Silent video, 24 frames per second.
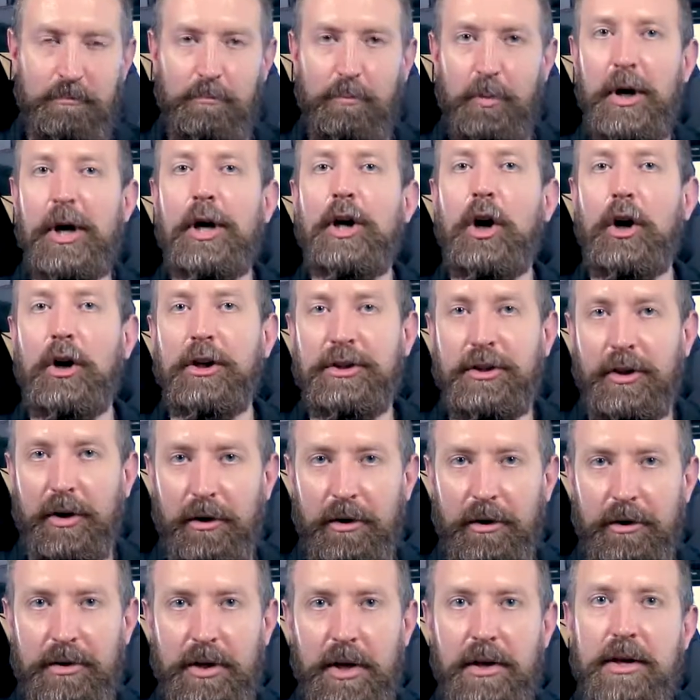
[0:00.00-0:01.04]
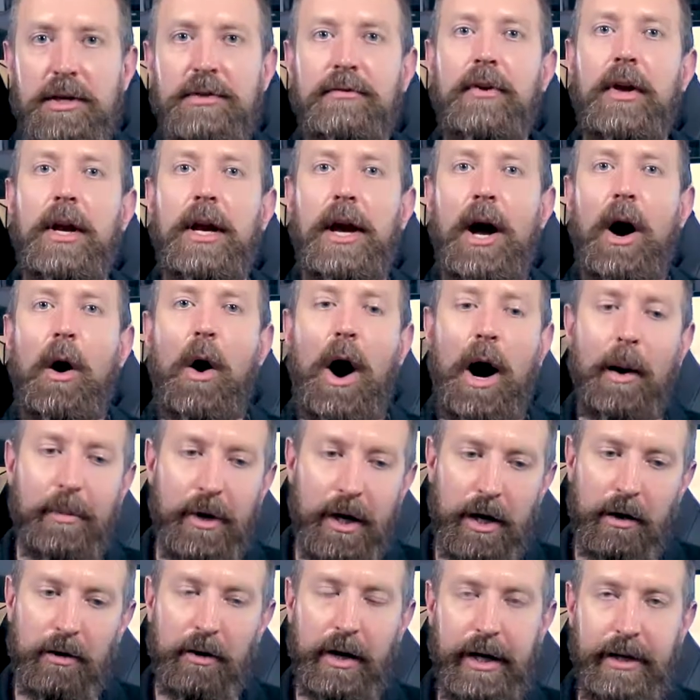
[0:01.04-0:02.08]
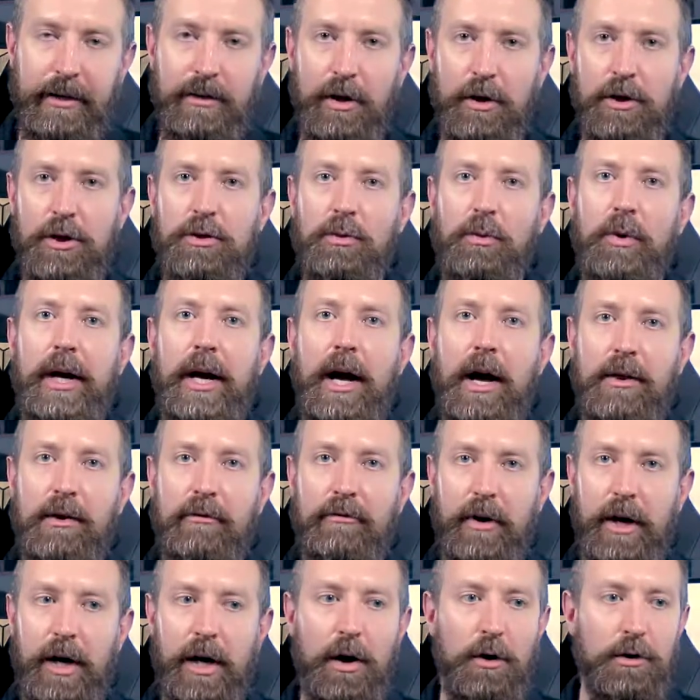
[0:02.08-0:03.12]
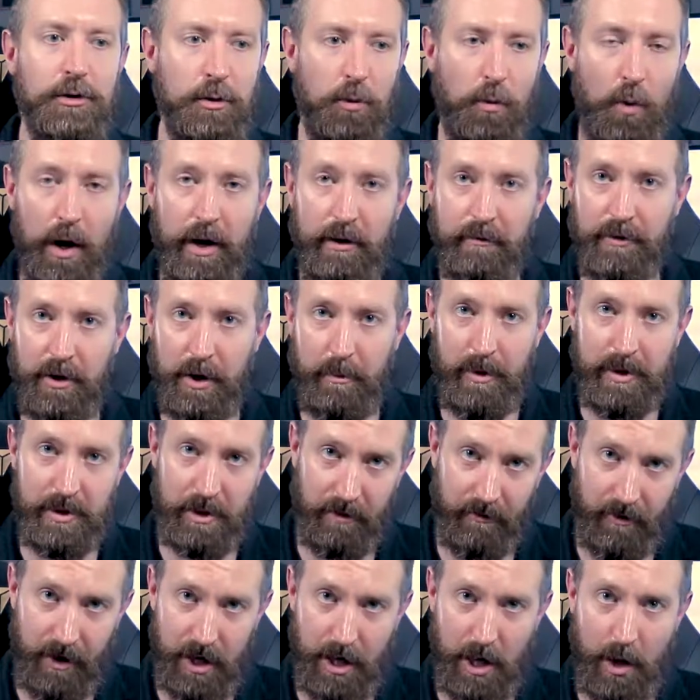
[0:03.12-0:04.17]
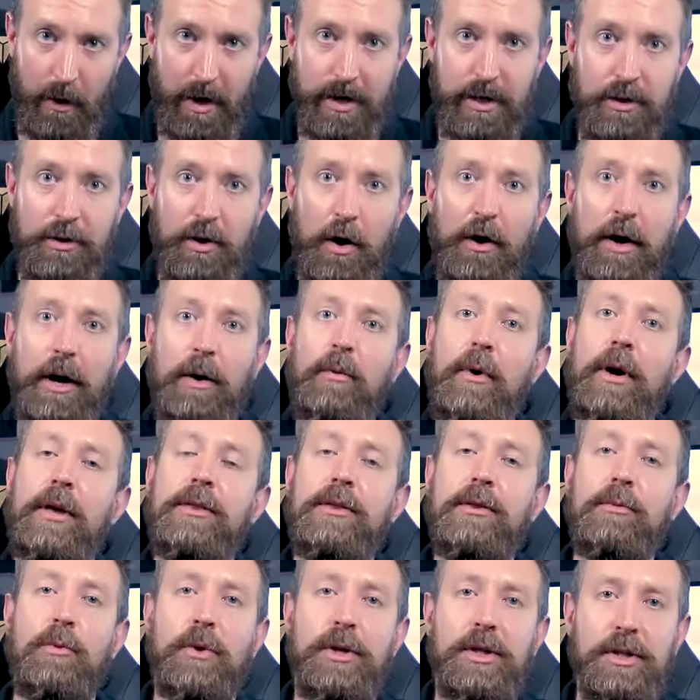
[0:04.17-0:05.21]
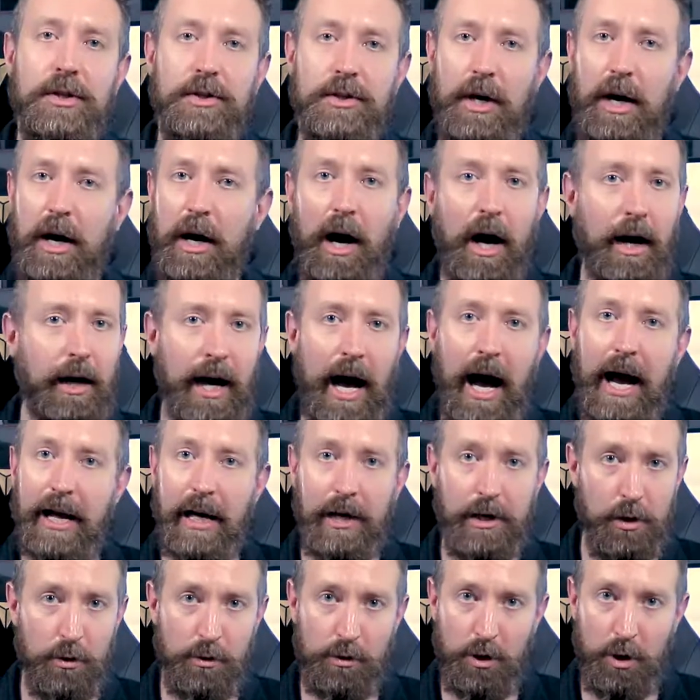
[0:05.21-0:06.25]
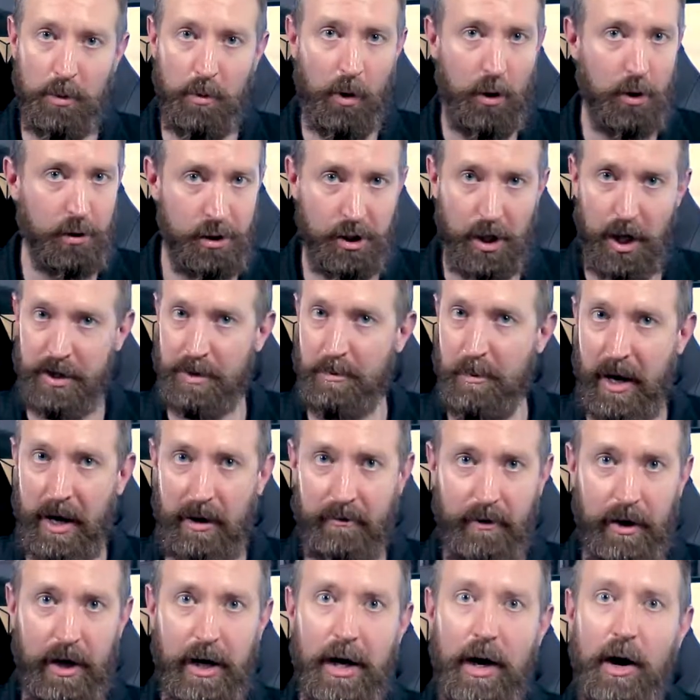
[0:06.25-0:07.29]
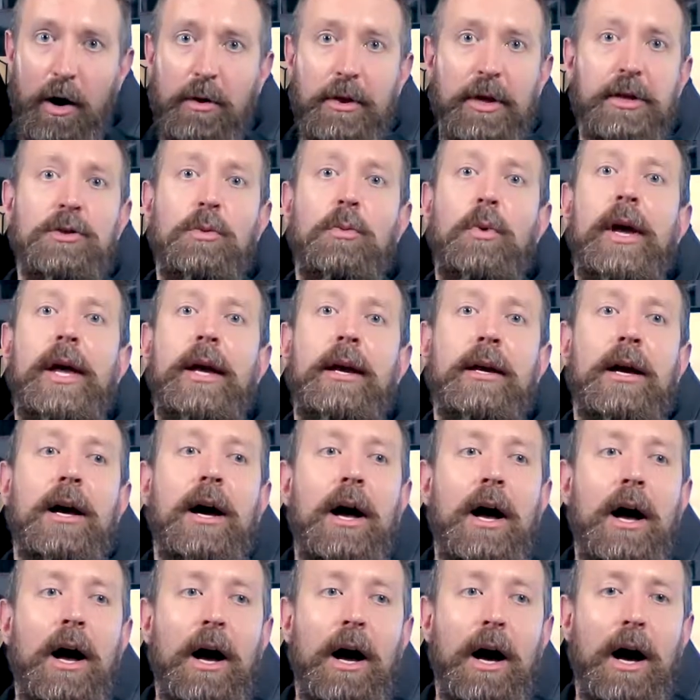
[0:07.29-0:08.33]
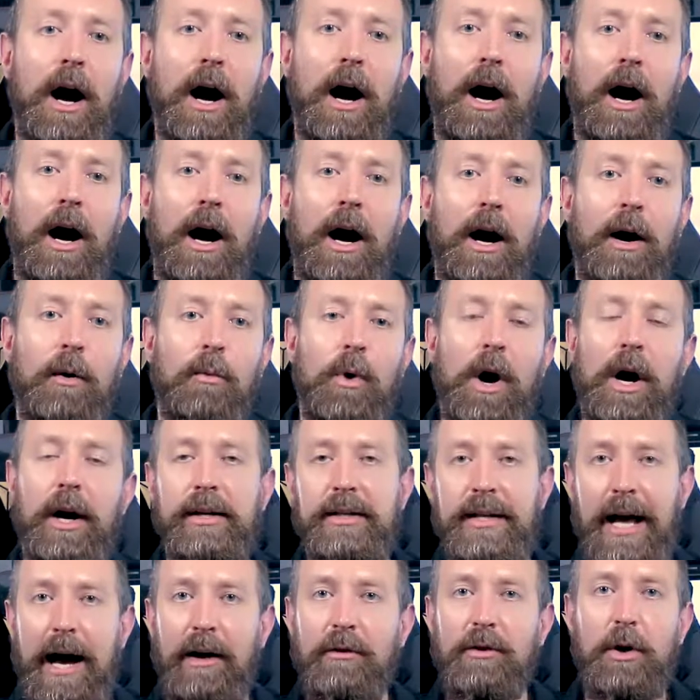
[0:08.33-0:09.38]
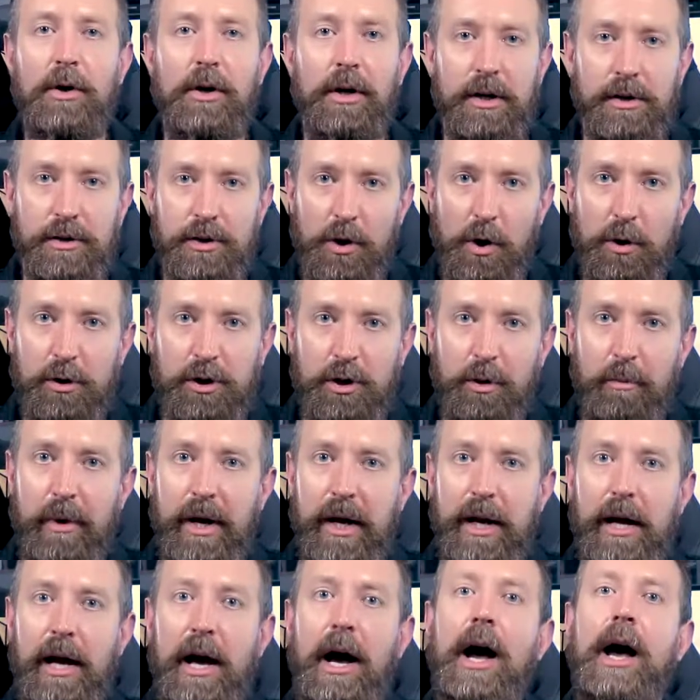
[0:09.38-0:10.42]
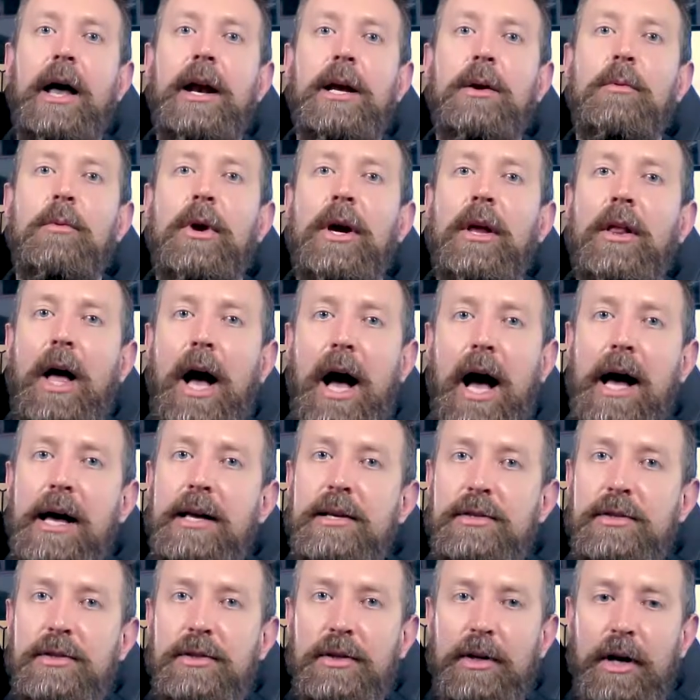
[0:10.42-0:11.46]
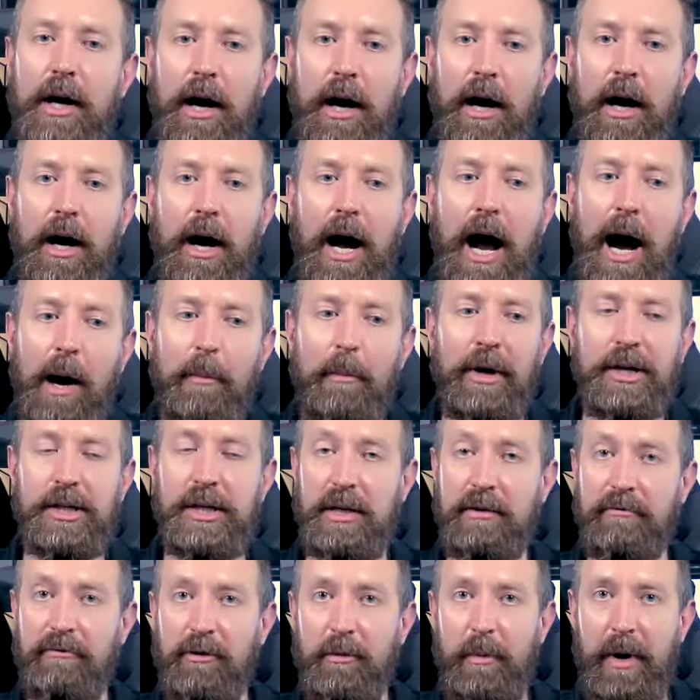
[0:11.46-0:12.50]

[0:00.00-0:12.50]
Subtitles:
precursor to this video, I'm going to link to 3 other videos. One of them is the video I started with, which is a guy, a YouTuber, who just made a video this week where he downloaded his social media and he realized how much of